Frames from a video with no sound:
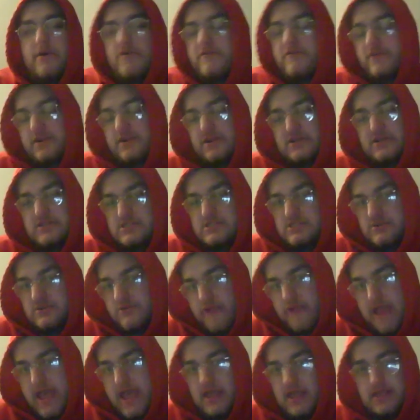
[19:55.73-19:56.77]
over because
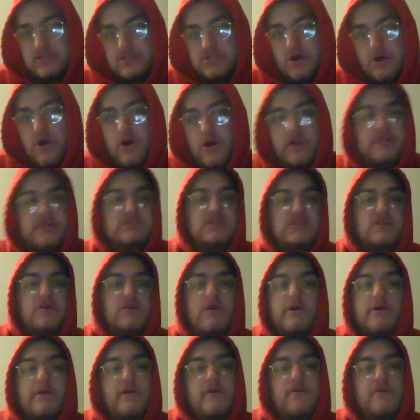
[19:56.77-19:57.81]
Duran is the hottest hitter
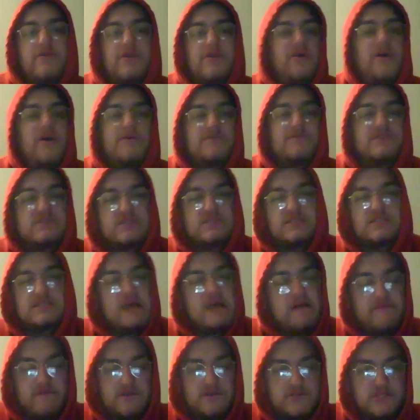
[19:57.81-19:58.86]
on earth, and obviously
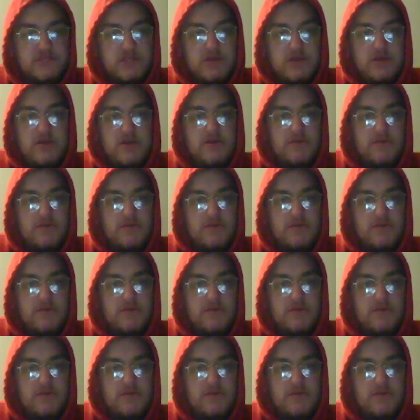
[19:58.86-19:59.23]
Devers.